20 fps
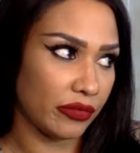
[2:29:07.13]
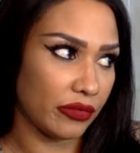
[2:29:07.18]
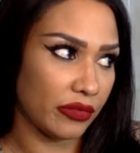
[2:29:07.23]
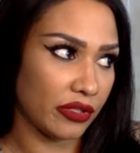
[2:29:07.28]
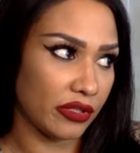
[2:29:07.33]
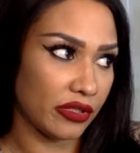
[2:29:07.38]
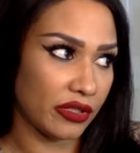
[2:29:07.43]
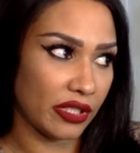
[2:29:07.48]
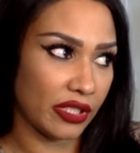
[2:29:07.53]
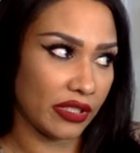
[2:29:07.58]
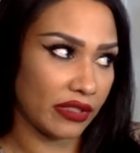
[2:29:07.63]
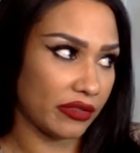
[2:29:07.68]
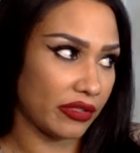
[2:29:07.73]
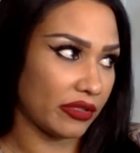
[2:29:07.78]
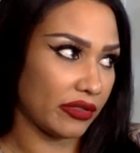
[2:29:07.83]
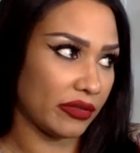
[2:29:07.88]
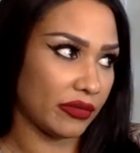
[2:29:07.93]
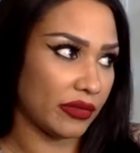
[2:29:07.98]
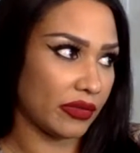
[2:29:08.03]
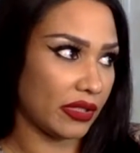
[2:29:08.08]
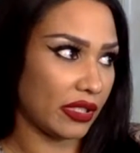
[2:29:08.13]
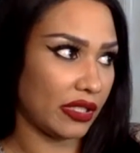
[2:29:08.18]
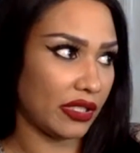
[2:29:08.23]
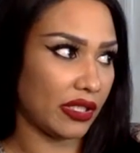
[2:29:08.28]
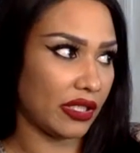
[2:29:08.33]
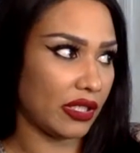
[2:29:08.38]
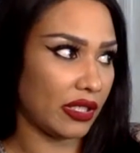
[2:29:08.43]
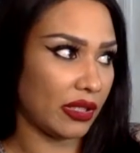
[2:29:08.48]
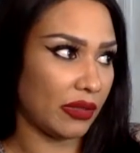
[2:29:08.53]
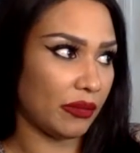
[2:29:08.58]
Well, I don't know.
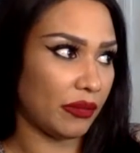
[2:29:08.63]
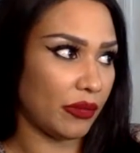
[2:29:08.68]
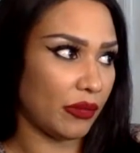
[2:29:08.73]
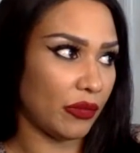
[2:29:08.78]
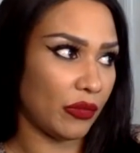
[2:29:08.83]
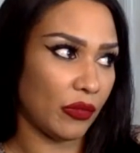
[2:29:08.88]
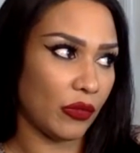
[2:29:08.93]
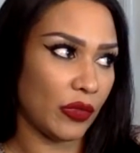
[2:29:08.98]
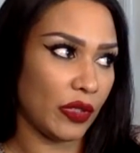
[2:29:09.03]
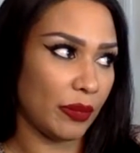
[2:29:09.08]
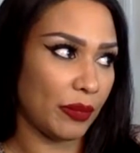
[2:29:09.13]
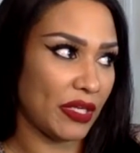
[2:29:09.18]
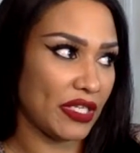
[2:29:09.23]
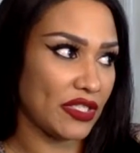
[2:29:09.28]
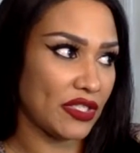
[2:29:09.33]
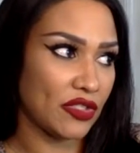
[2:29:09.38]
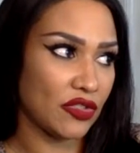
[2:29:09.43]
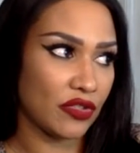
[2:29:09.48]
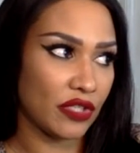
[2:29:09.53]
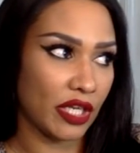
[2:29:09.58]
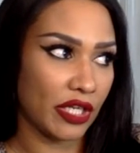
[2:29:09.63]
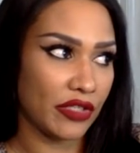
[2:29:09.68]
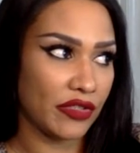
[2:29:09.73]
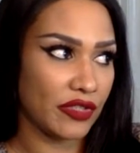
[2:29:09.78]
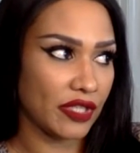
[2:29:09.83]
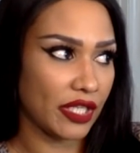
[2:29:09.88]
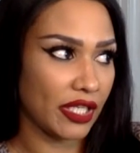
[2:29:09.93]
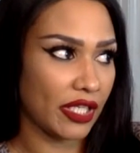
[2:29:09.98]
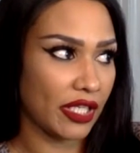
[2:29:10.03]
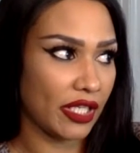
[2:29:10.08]
When my sister and I
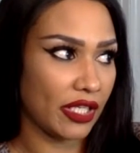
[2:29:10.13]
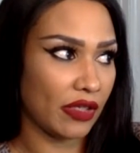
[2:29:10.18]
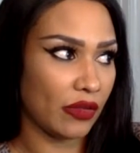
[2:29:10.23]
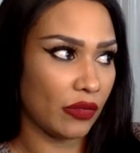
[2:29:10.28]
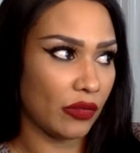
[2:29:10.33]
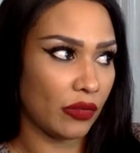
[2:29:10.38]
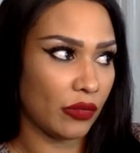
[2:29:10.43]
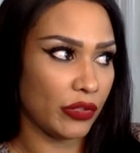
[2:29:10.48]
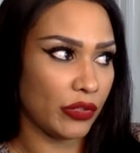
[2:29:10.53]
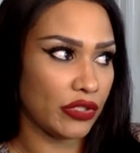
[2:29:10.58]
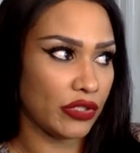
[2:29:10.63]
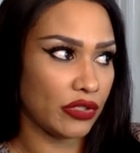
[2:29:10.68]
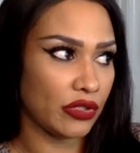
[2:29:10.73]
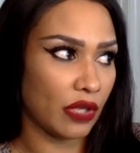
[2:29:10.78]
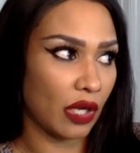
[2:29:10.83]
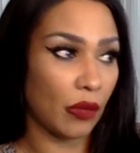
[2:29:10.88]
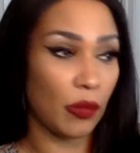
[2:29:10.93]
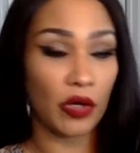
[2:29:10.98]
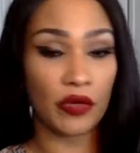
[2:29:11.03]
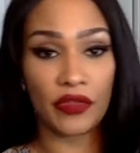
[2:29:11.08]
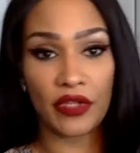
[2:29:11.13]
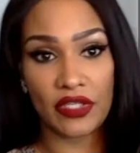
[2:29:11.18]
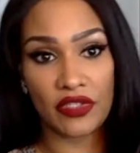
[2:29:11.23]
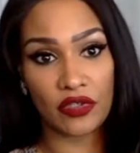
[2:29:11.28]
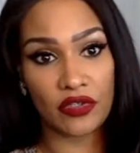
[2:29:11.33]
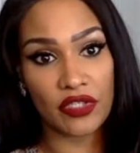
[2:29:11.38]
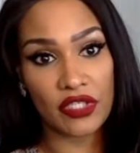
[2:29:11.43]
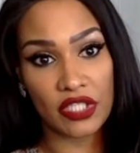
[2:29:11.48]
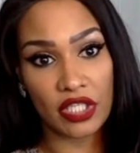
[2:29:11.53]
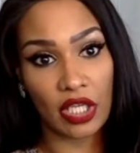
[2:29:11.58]
used to hang out, our birthdays
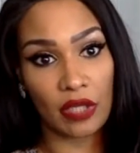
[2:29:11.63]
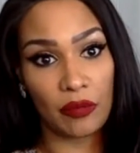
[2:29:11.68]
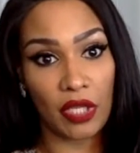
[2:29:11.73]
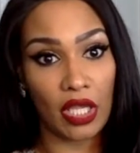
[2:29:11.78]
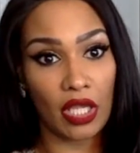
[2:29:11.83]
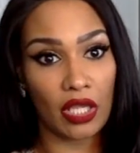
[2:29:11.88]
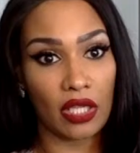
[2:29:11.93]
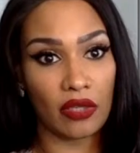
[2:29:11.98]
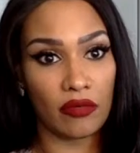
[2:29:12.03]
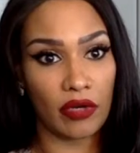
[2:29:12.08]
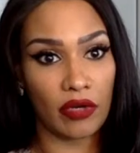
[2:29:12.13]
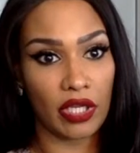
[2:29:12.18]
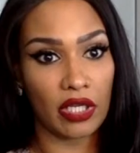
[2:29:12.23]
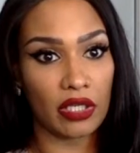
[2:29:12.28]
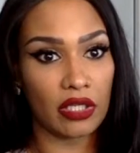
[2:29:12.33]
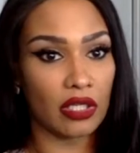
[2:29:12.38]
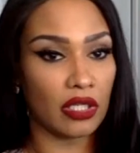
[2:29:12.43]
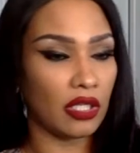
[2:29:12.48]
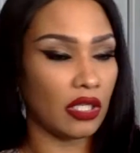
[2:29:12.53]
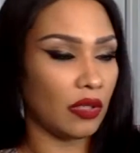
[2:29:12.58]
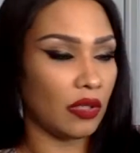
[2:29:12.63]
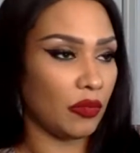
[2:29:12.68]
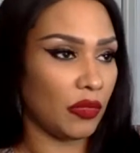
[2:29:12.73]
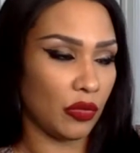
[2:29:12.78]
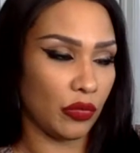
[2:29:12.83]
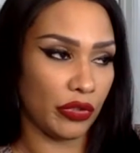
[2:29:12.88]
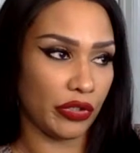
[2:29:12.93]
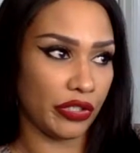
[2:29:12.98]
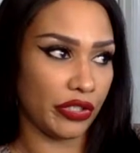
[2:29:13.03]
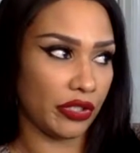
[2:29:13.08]
are the same day, right?
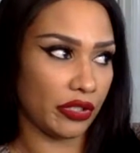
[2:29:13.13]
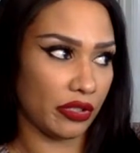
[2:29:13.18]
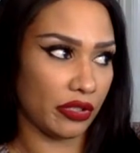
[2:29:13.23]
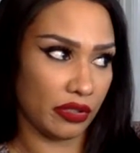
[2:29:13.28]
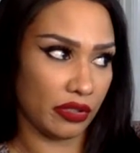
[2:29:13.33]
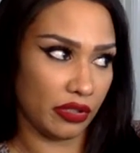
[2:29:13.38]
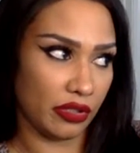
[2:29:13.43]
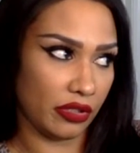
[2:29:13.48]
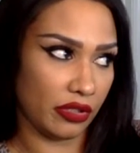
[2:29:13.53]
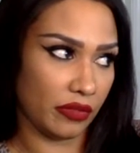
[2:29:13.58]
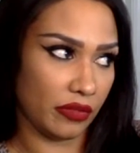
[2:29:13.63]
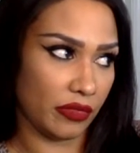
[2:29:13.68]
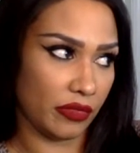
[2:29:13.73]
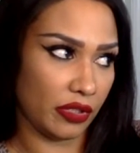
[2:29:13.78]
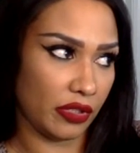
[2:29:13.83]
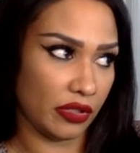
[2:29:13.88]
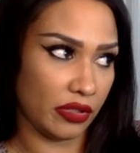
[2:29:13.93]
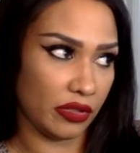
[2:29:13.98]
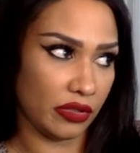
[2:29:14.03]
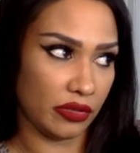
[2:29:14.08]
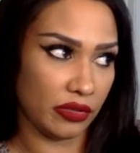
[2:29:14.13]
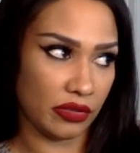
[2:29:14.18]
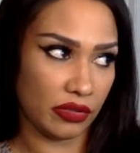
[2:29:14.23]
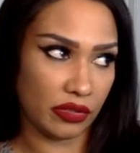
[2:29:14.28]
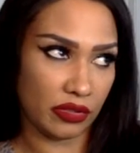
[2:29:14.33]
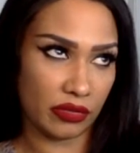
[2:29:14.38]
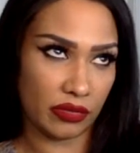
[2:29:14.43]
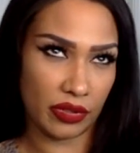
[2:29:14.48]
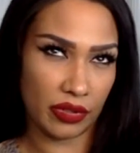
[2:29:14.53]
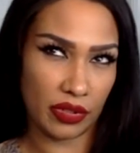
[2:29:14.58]
But we're 8
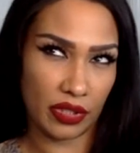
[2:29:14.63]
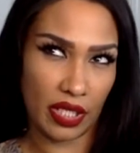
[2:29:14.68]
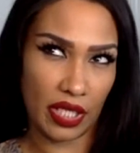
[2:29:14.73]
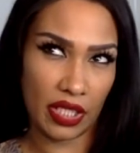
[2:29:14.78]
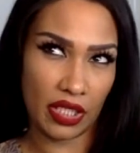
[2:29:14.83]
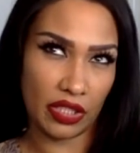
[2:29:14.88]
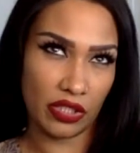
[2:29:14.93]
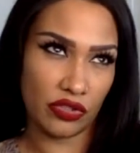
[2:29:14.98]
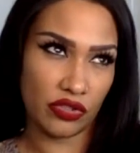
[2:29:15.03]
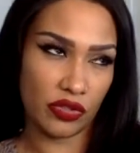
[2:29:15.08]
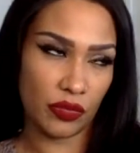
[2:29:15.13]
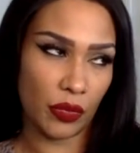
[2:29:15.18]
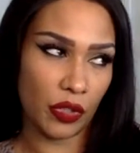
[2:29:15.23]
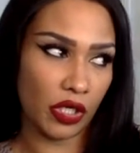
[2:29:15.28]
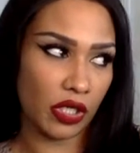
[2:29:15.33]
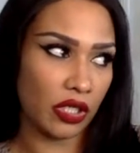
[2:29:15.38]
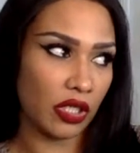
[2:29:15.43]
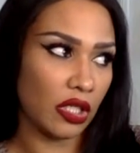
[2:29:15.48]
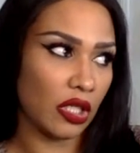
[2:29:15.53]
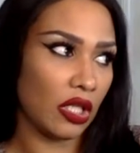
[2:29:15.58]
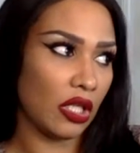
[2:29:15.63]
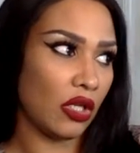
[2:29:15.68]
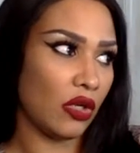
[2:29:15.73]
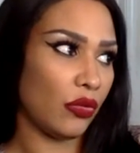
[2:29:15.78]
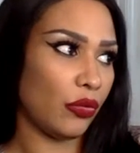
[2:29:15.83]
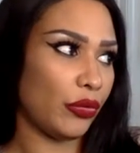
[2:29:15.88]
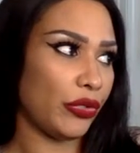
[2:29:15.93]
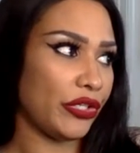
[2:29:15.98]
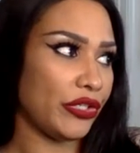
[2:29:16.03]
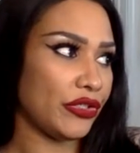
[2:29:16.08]
years apart.
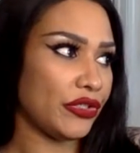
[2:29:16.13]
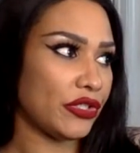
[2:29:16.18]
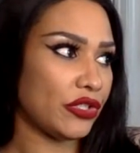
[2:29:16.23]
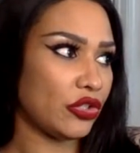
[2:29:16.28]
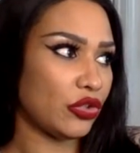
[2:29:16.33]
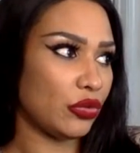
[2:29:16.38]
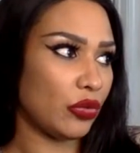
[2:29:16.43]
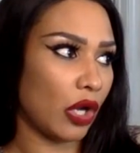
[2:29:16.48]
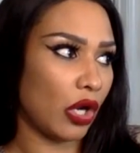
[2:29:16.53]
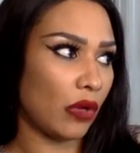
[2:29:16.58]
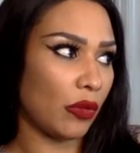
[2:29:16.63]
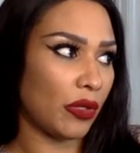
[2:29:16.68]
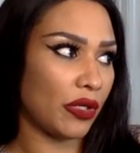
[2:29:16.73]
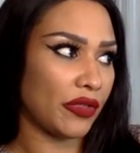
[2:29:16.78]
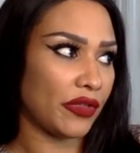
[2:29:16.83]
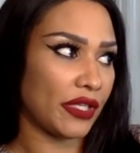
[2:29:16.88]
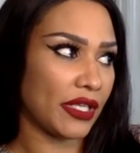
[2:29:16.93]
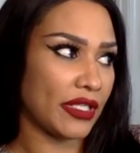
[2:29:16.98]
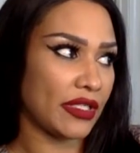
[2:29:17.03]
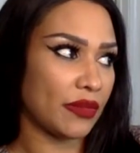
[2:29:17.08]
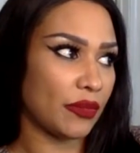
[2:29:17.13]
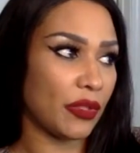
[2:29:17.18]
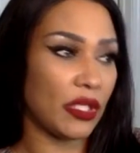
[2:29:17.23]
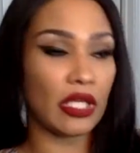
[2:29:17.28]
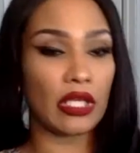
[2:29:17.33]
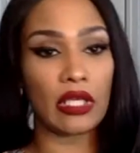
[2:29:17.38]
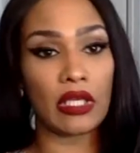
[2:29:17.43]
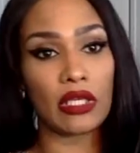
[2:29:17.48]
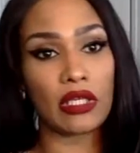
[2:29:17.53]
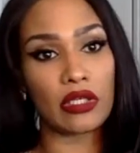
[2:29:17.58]
We used to do our birthdays
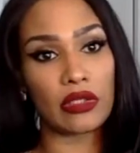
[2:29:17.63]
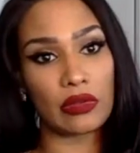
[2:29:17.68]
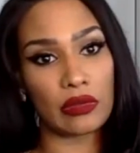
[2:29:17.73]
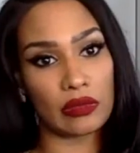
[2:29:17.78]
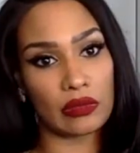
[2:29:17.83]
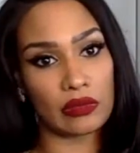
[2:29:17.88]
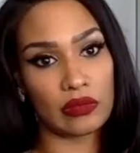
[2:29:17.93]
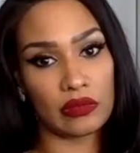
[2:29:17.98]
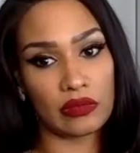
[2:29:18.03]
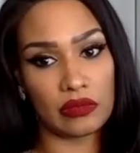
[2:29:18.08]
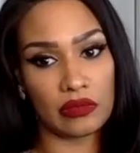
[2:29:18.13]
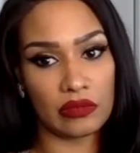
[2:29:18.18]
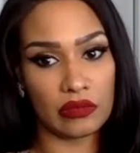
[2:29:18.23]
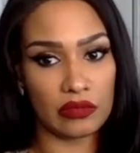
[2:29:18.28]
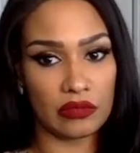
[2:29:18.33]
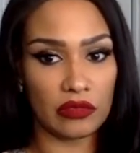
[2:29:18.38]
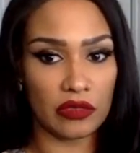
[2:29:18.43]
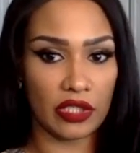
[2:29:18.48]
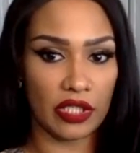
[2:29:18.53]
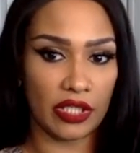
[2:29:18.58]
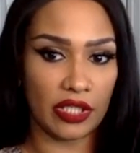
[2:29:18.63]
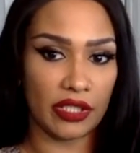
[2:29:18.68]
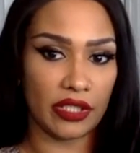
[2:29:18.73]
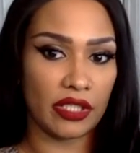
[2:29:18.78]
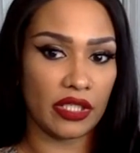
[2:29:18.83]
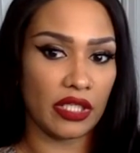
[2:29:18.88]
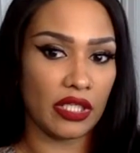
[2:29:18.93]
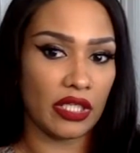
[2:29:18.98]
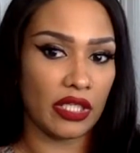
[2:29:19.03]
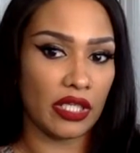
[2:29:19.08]
big,
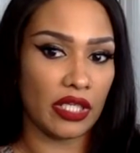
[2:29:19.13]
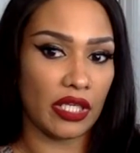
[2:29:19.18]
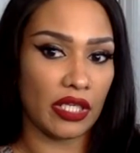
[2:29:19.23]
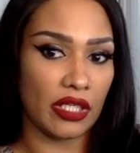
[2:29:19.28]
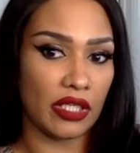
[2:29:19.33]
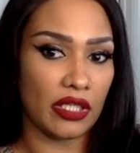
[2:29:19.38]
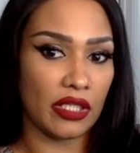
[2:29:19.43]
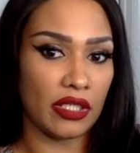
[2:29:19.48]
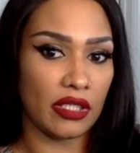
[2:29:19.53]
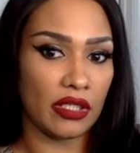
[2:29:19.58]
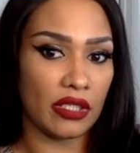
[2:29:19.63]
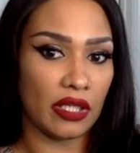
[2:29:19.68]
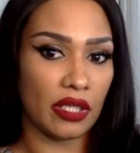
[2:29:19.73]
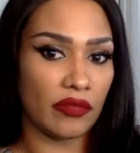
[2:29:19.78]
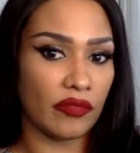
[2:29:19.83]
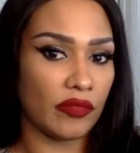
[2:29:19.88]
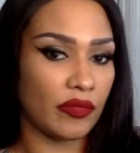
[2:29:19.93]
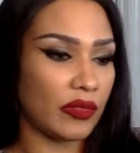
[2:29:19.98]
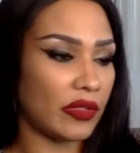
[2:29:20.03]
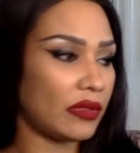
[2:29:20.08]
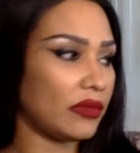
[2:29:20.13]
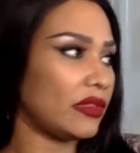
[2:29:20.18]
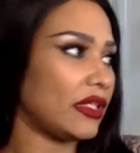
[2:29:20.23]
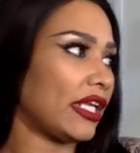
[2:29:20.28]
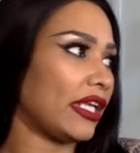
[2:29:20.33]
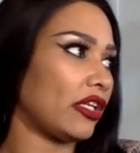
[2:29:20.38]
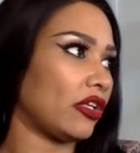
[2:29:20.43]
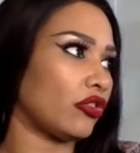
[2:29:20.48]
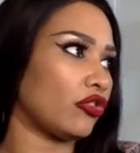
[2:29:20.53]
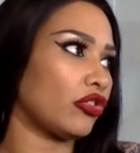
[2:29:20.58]
okay? And I would be
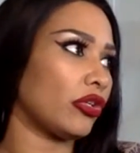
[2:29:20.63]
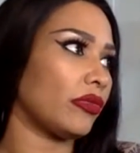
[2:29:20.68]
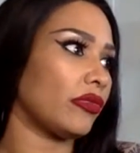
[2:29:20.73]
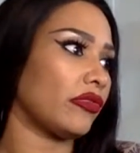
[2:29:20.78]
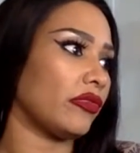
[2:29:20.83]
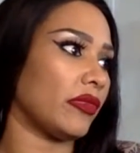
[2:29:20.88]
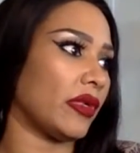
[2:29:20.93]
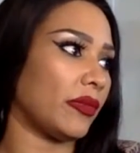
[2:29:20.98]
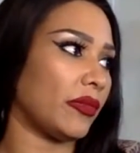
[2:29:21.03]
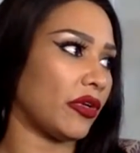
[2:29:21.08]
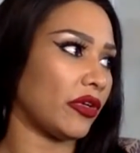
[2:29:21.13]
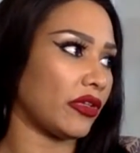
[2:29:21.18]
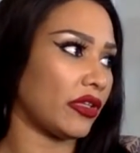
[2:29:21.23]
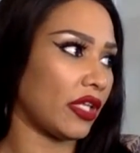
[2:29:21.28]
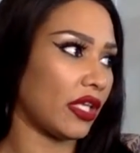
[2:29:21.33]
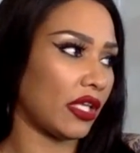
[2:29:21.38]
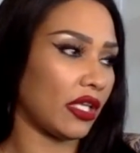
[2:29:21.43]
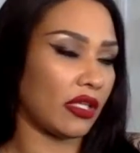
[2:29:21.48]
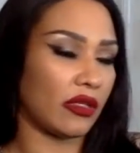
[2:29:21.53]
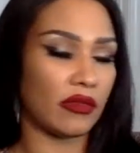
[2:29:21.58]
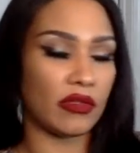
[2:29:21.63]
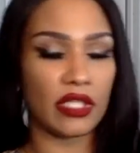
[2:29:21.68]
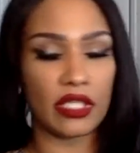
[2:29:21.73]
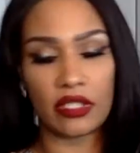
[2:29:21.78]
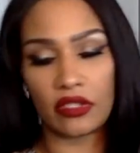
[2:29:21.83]
taking on trips for my birthday.